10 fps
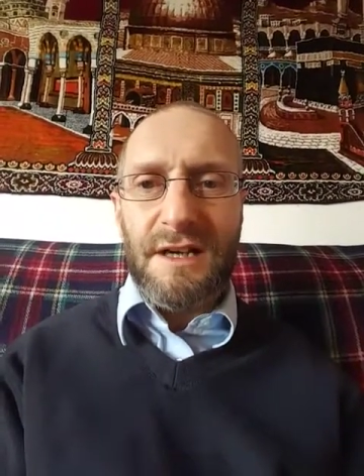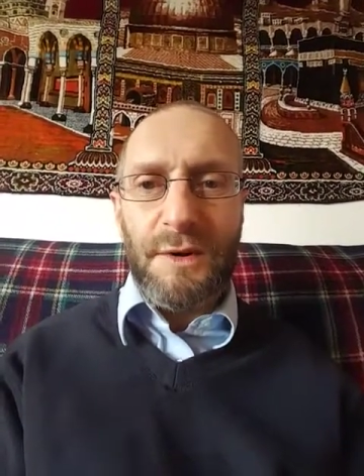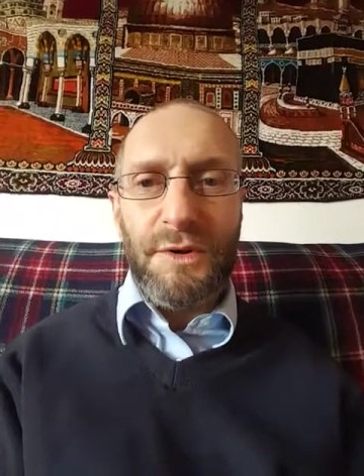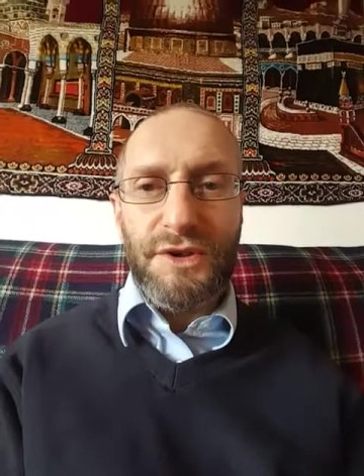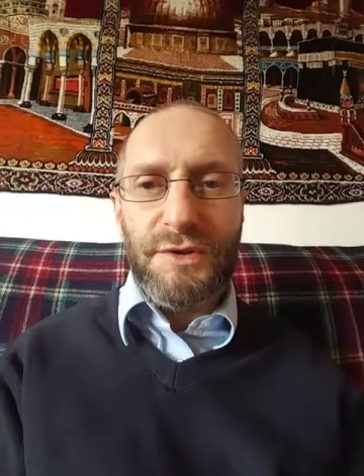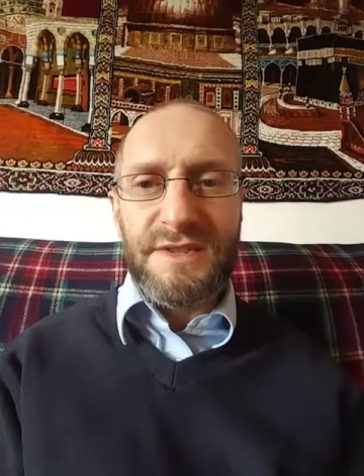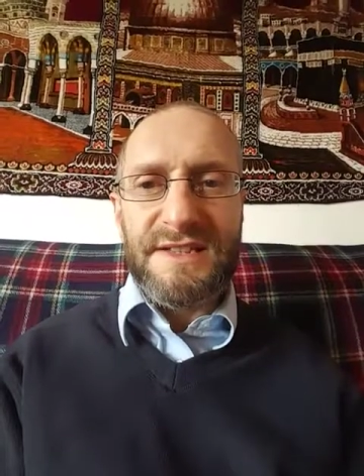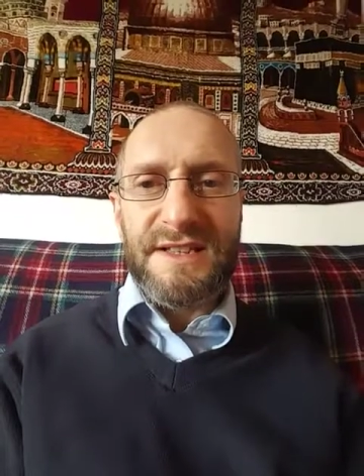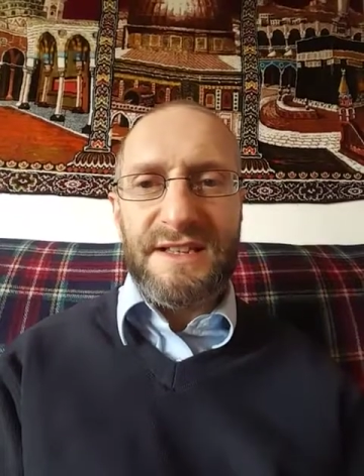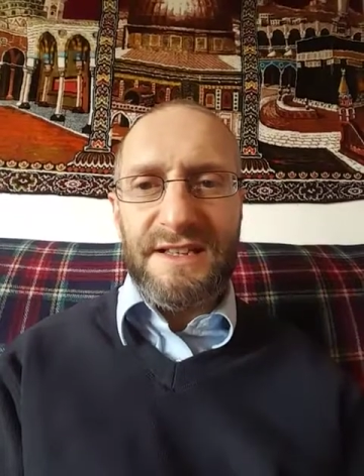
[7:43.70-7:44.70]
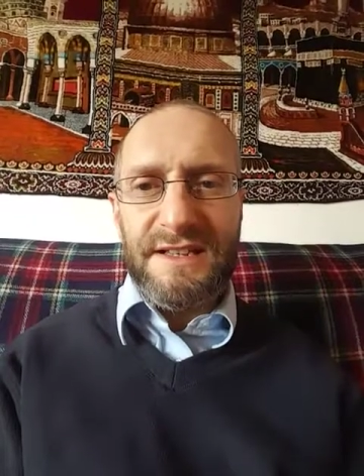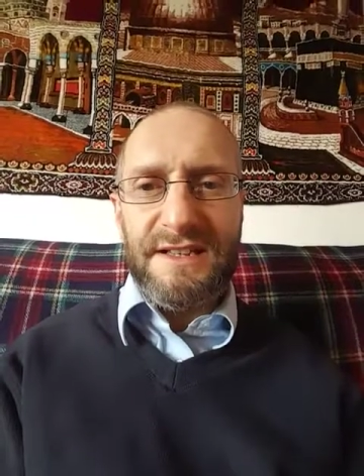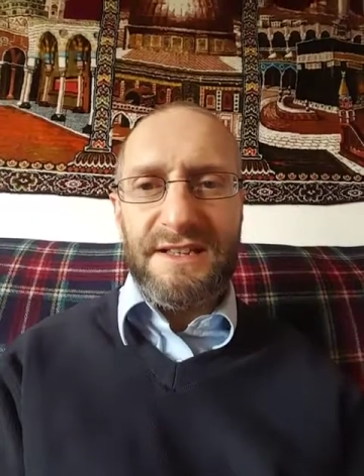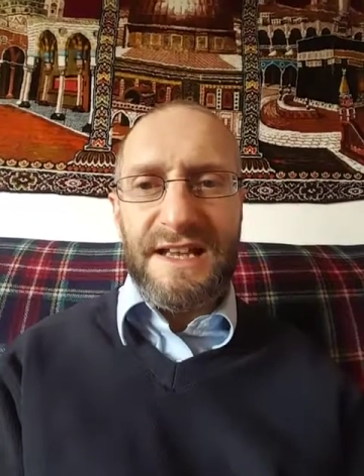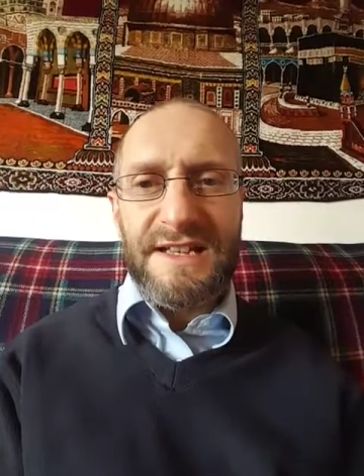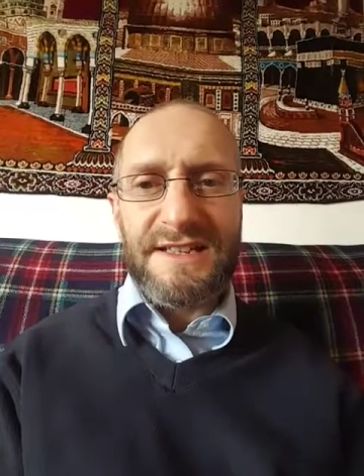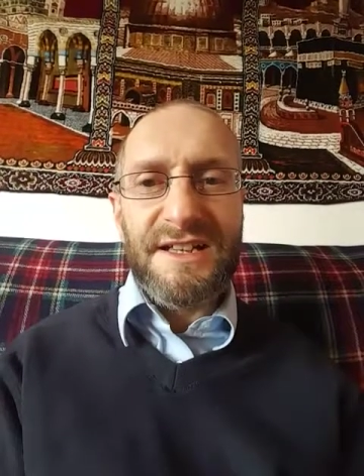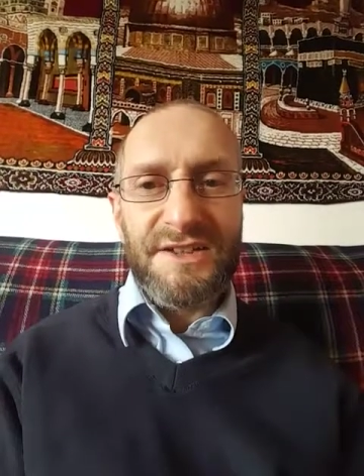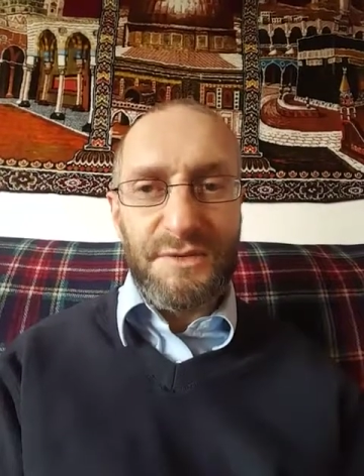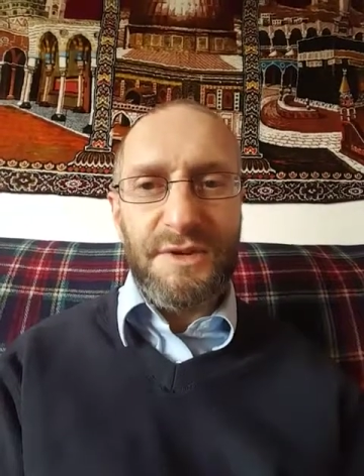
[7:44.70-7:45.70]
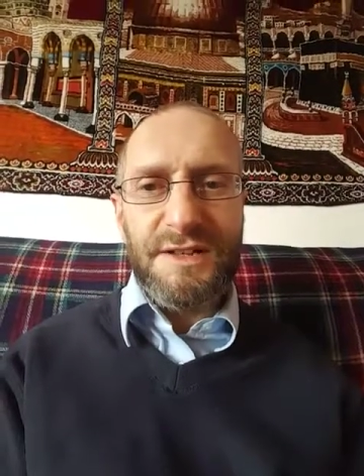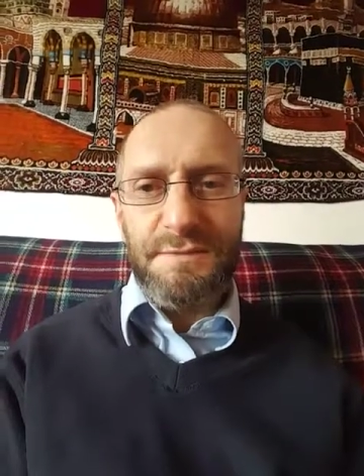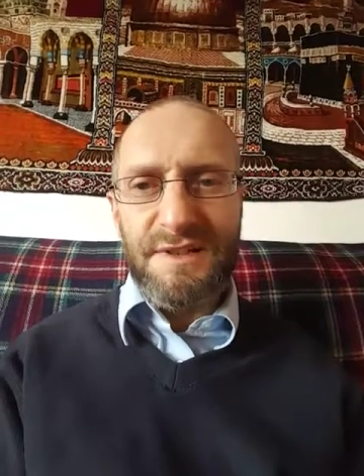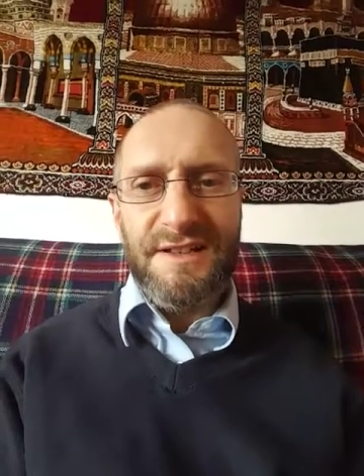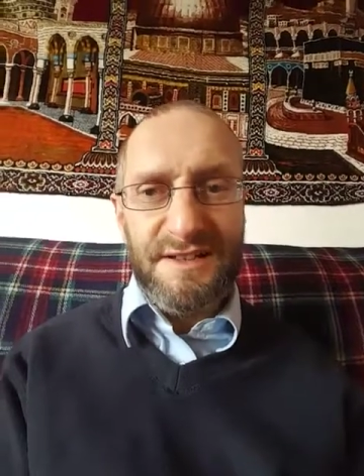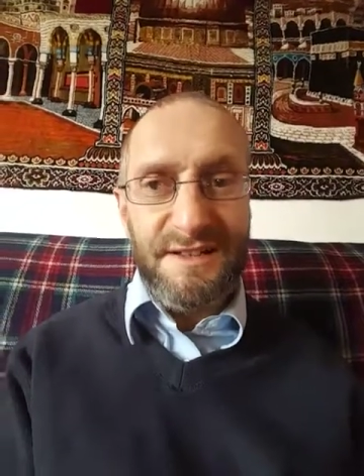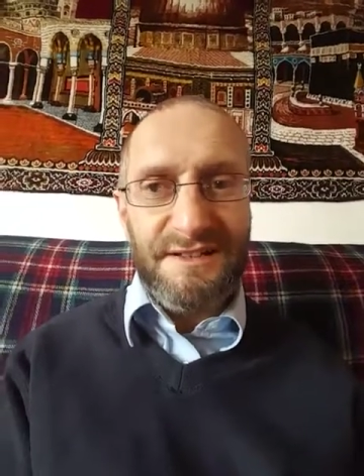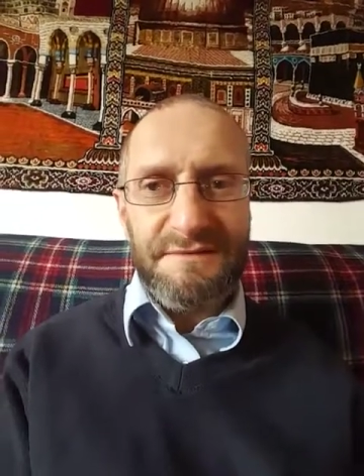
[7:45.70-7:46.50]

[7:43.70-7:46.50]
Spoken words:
I won't use the SH word, but